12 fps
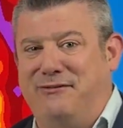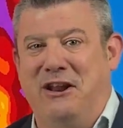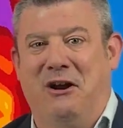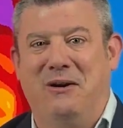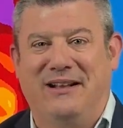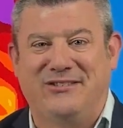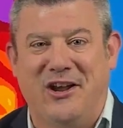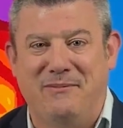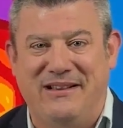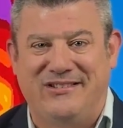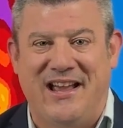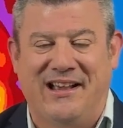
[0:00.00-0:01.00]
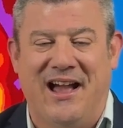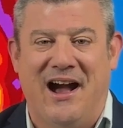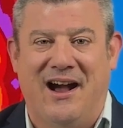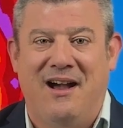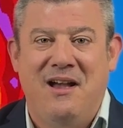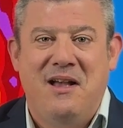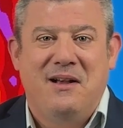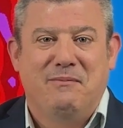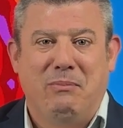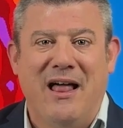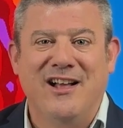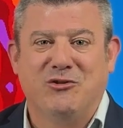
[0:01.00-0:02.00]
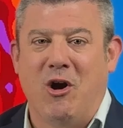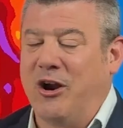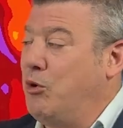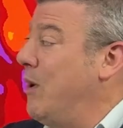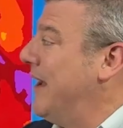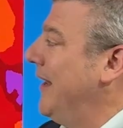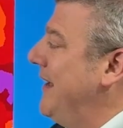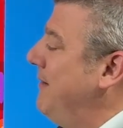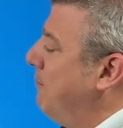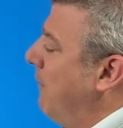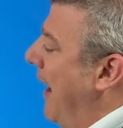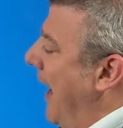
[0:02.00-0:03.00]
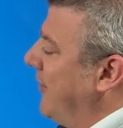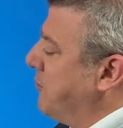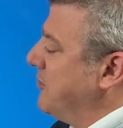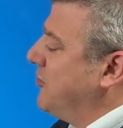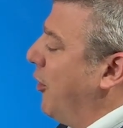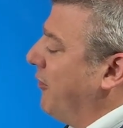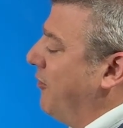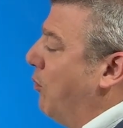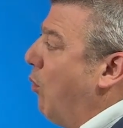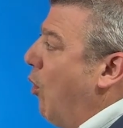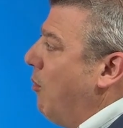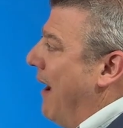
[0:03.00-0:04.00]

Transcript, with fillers: You know, it's going to be seeing uh, plants growing quickly as a result of the warm